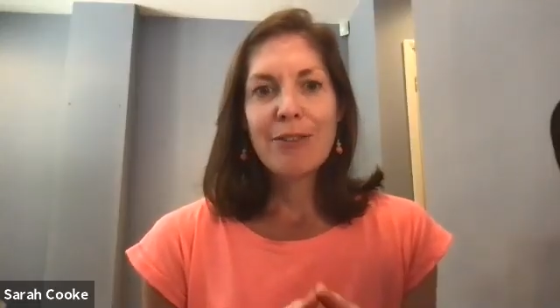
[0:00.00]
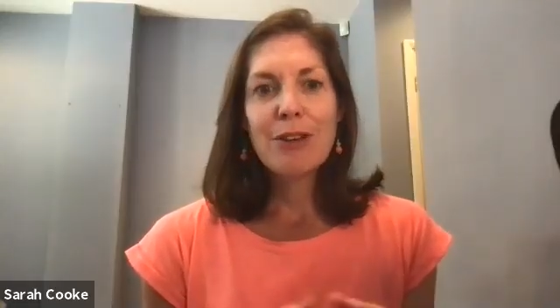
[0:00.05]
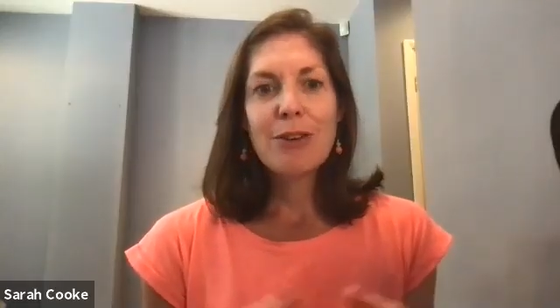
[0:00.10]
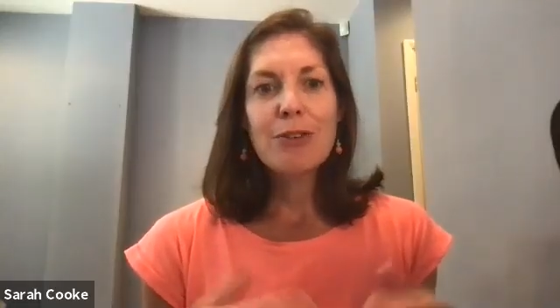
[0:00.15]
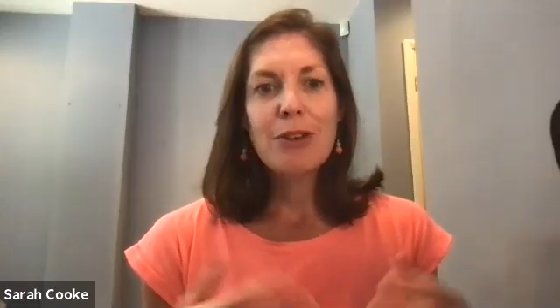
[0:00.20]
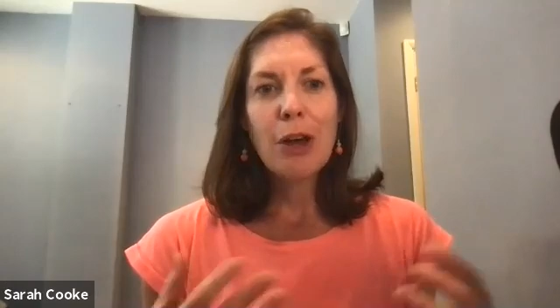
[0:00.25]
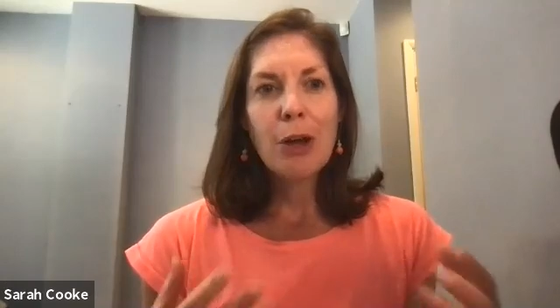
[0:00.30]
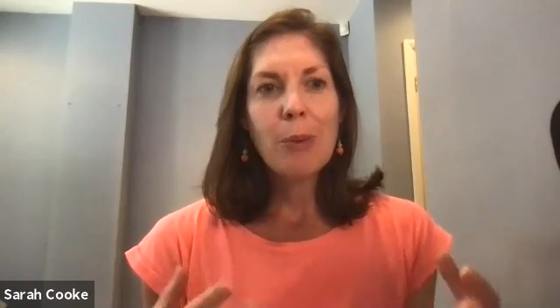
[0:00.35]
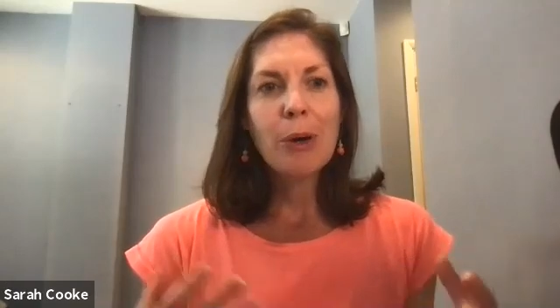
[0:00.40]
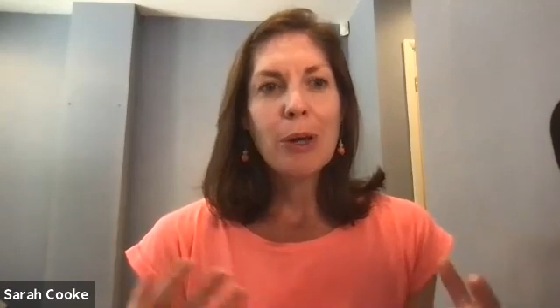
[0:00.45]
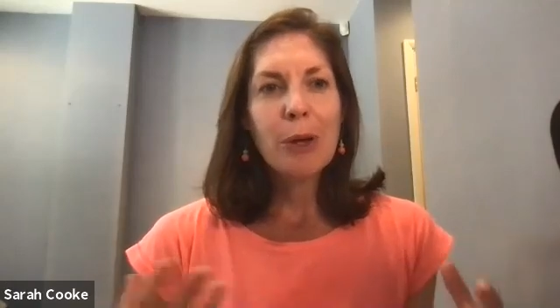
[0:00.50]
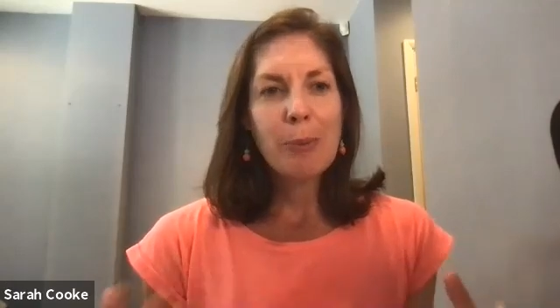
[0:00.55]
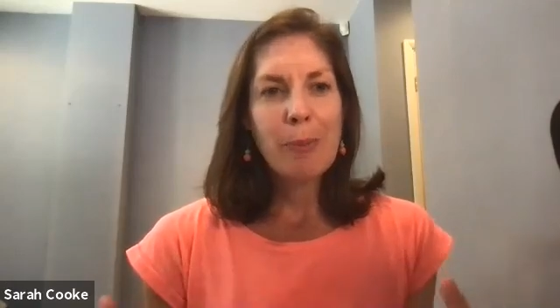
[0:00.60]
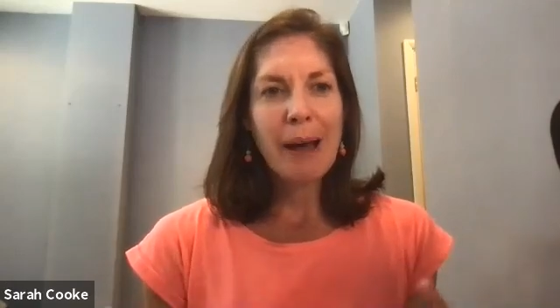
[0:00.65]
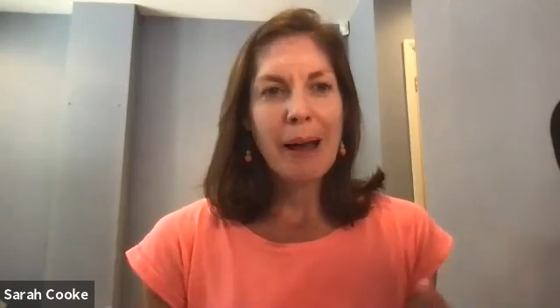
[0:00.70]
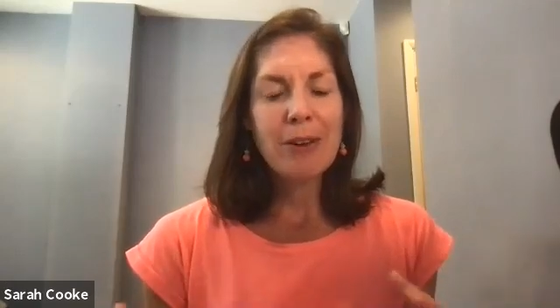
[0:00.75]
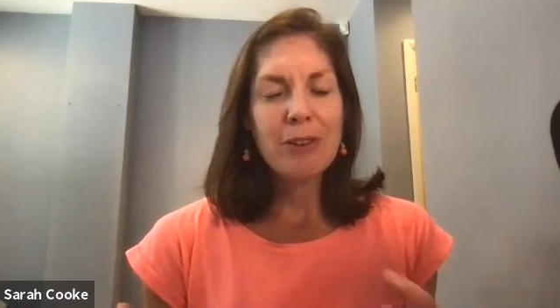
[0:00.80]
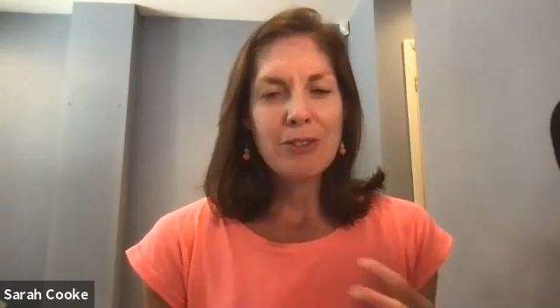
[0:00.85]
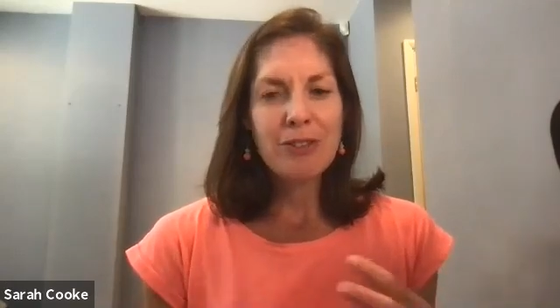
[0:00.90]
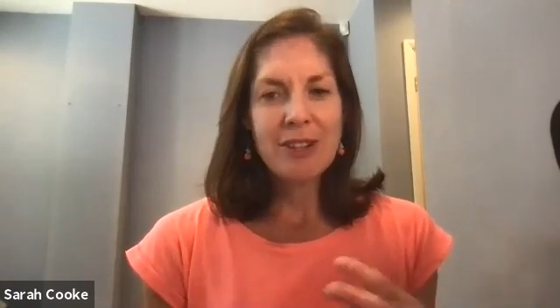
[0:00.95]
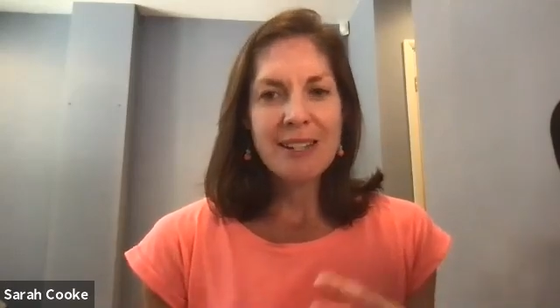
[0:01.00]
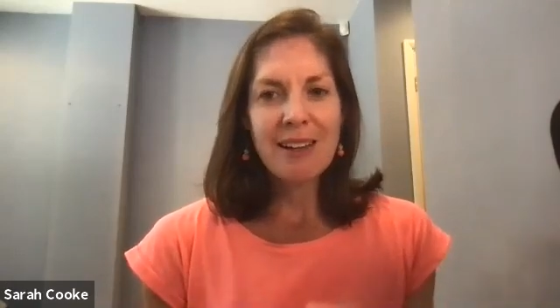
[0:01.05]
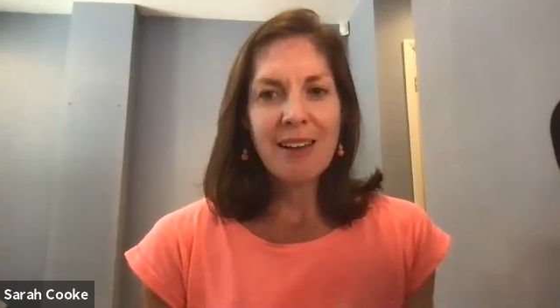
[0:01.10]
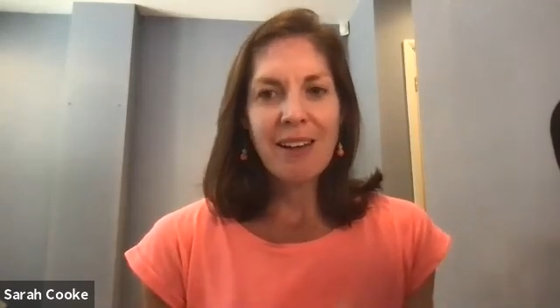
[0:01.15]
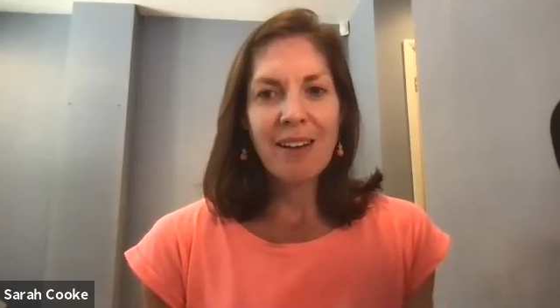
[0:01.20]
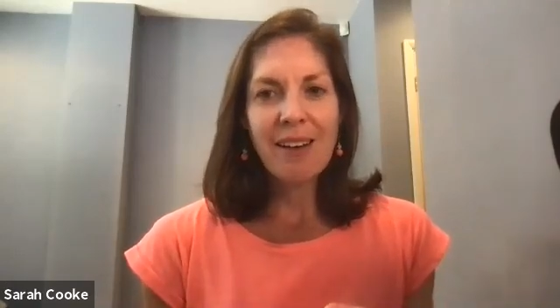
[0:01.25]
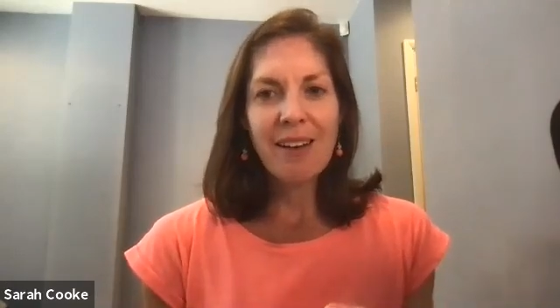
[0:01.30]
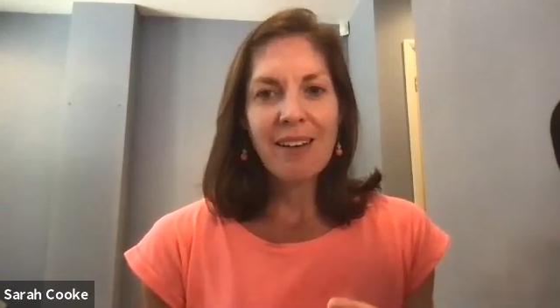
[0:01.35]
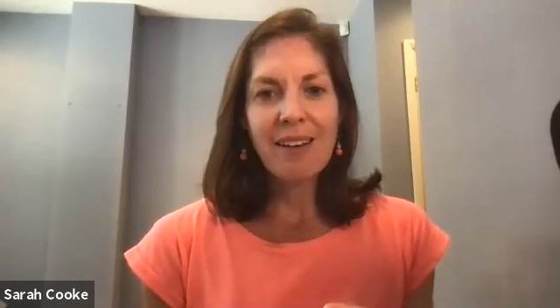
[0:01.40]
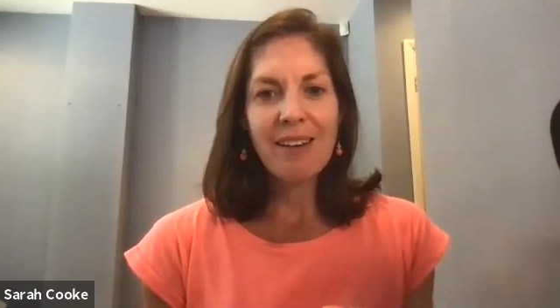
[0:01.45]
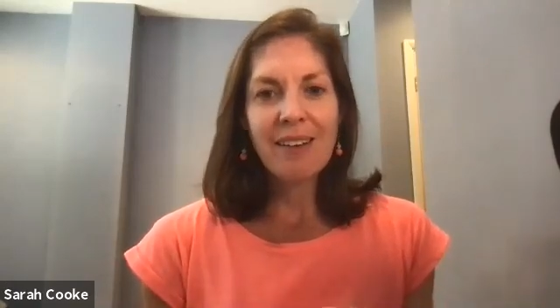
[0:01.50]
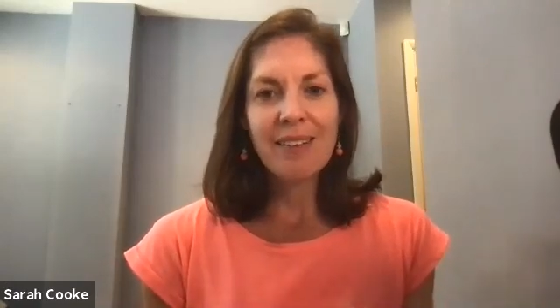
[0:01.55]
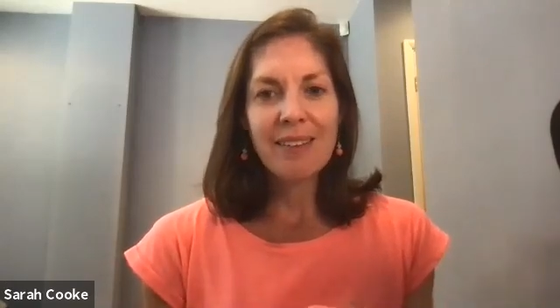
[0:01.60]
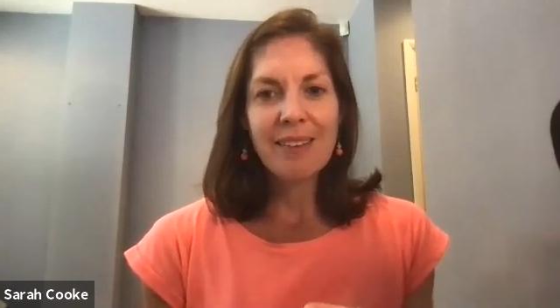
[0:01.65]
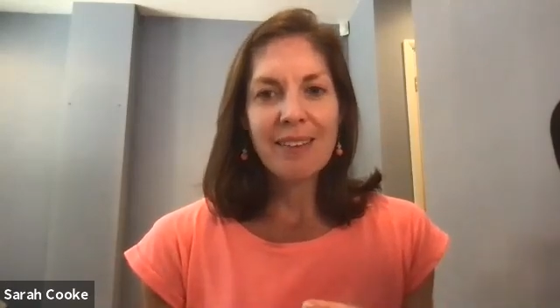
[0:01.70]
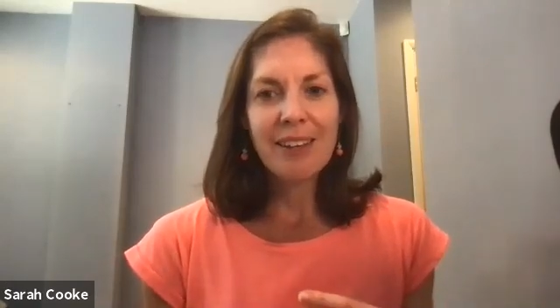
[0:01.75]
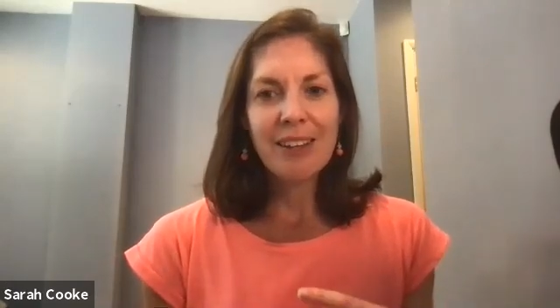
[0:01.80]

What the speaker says: you know what your boundaries are,